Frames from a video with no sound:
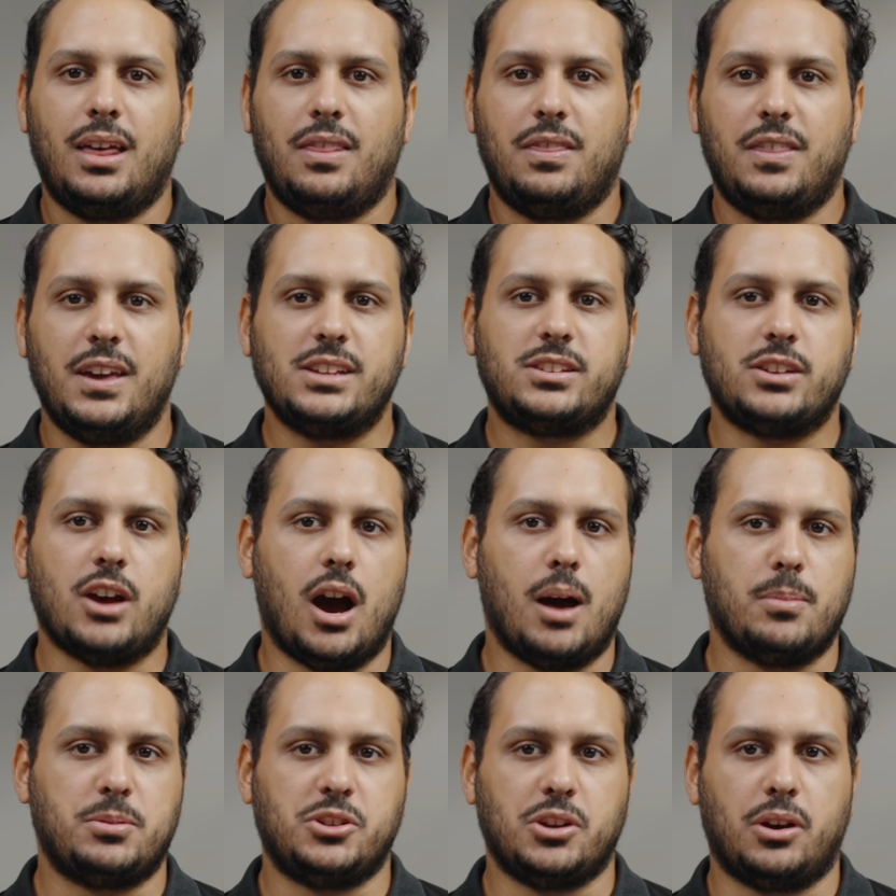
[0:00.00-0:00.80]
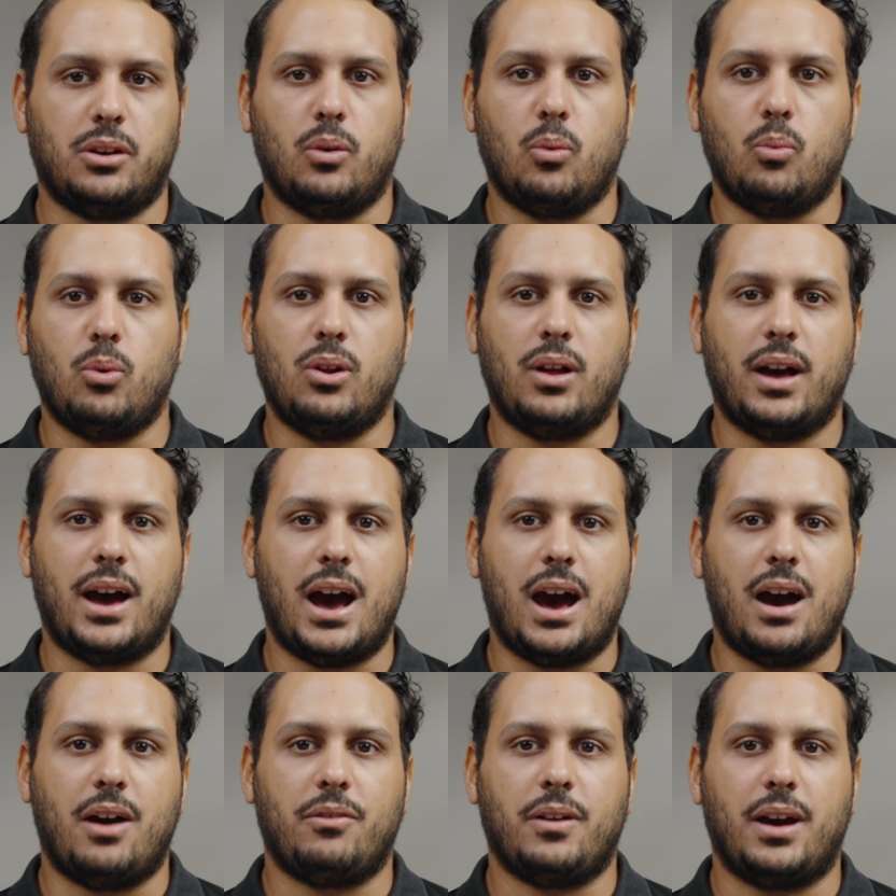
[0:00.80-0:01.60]
This option will
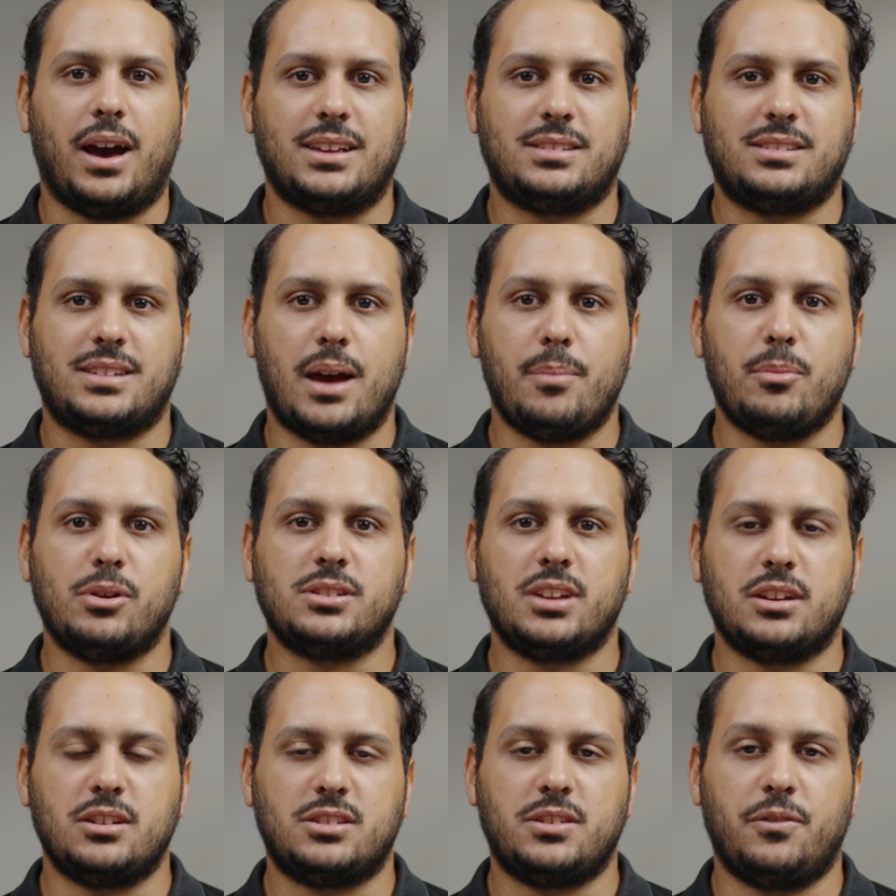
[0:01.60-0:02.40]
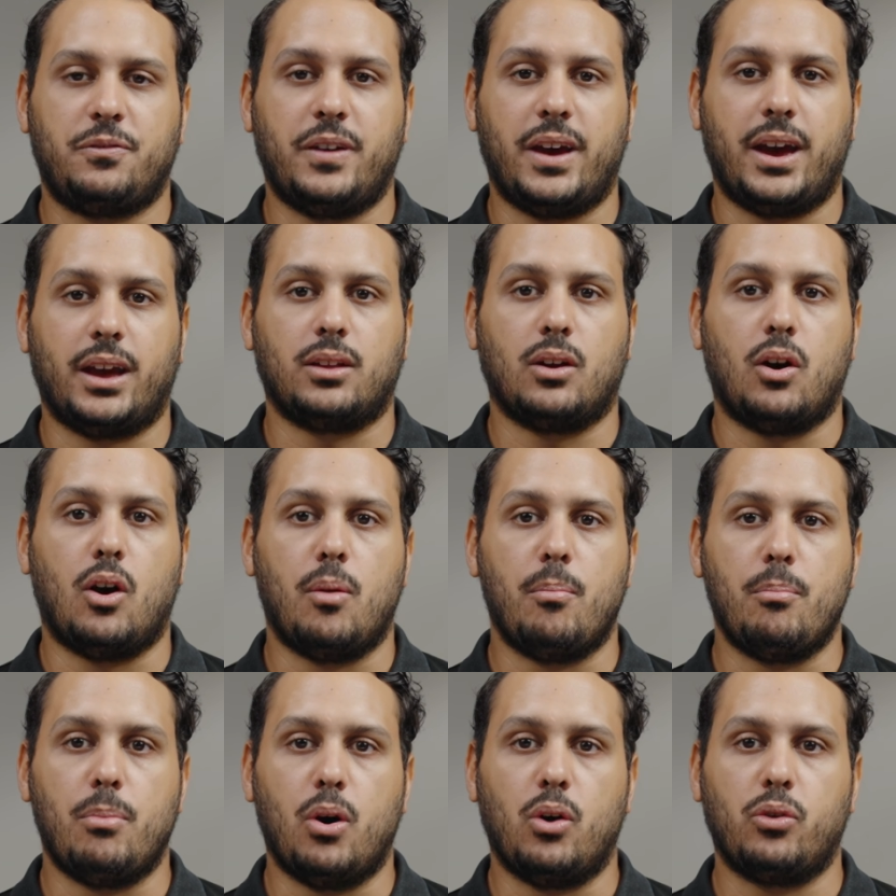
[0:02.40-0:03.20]
have a simultaneous effect
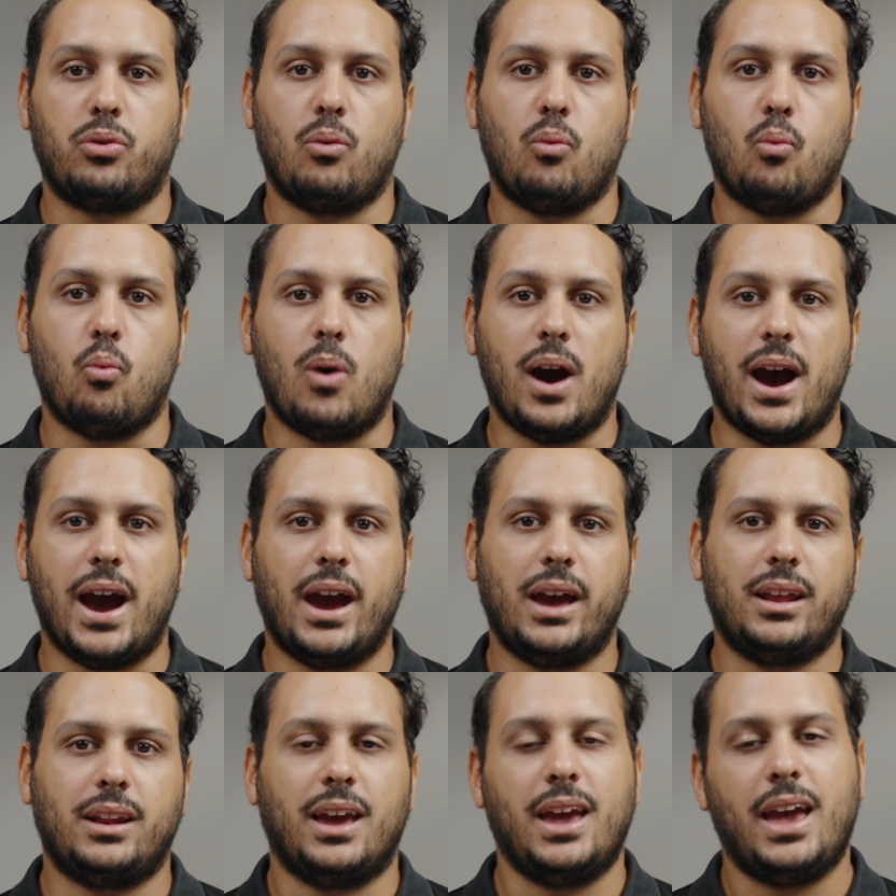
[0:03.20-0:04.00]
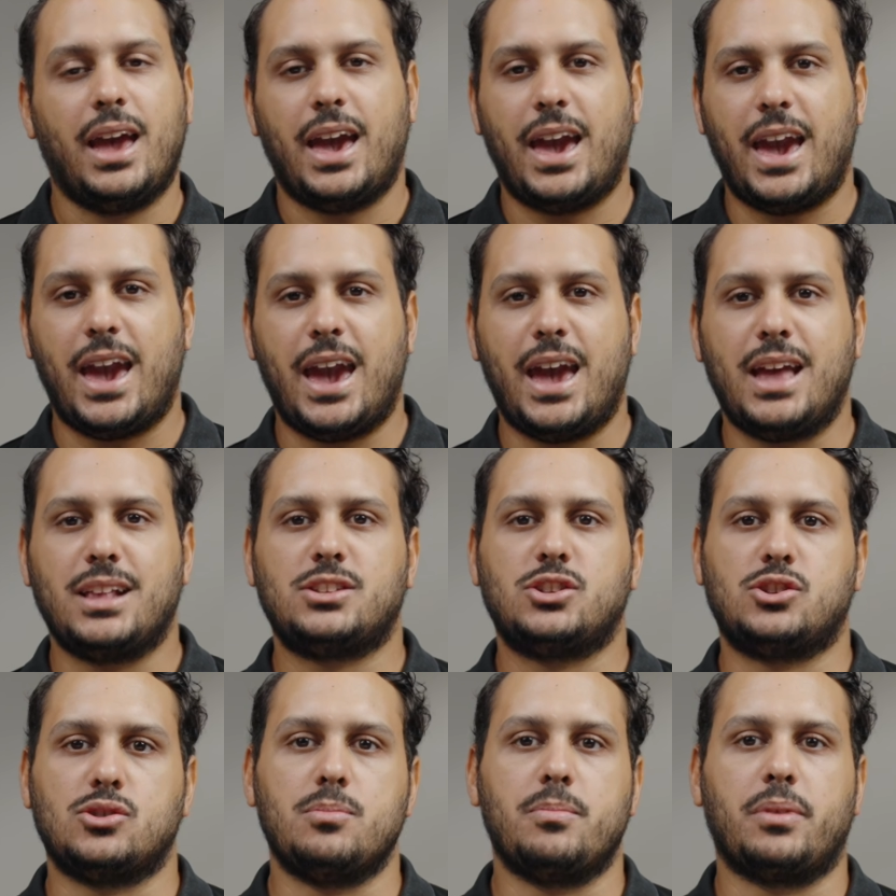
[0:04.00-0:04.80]
on both wide
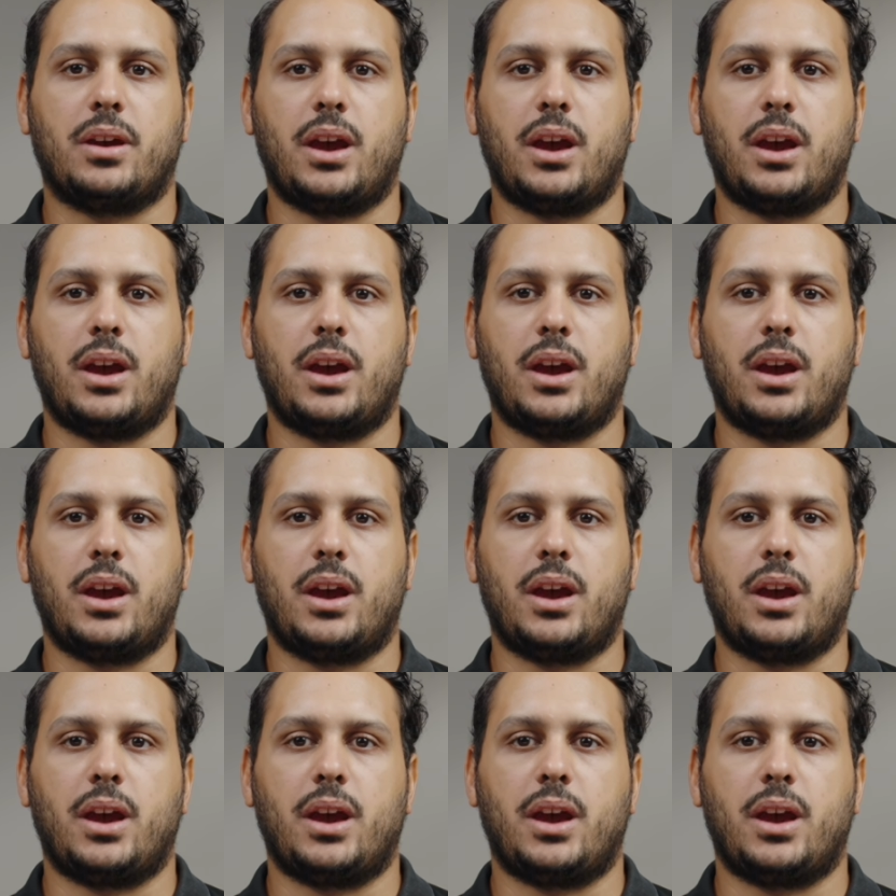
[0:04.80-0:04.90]
and zoom